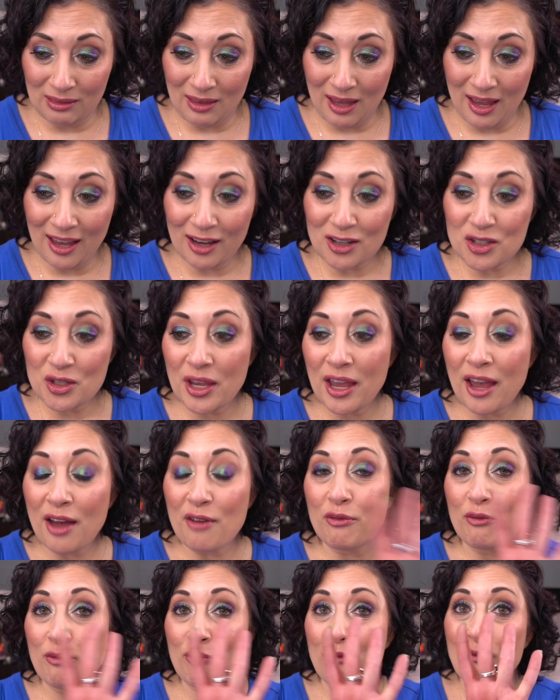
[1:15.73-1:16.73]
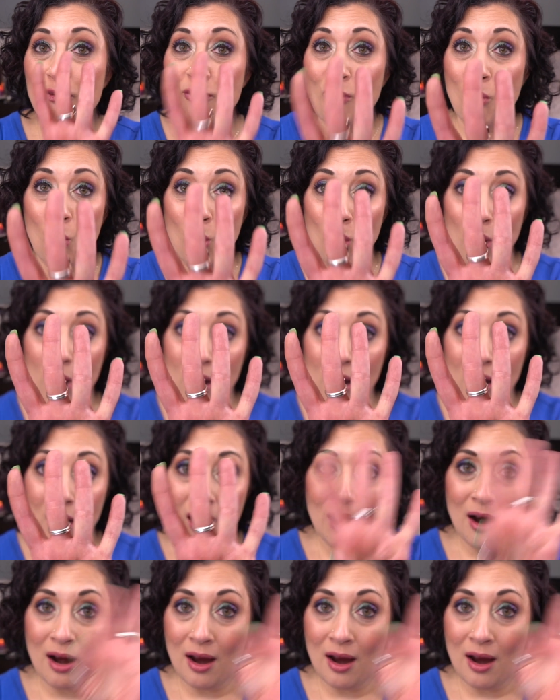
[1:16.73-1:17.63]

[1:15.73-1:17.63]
I actually have four.